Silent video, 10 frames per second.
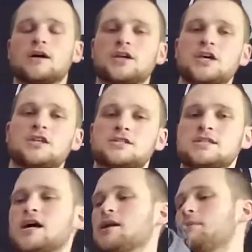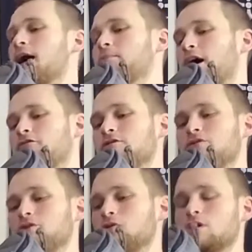Again, this is not a backpack
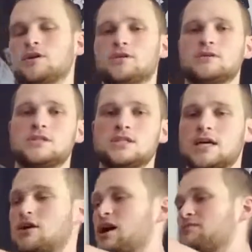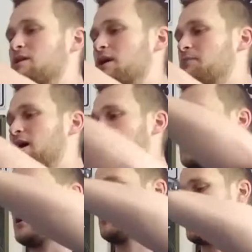review, just how I have my backpack
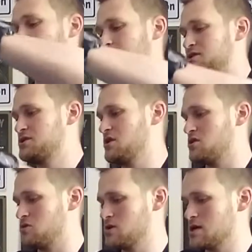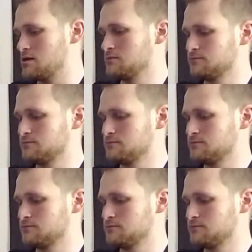set up. So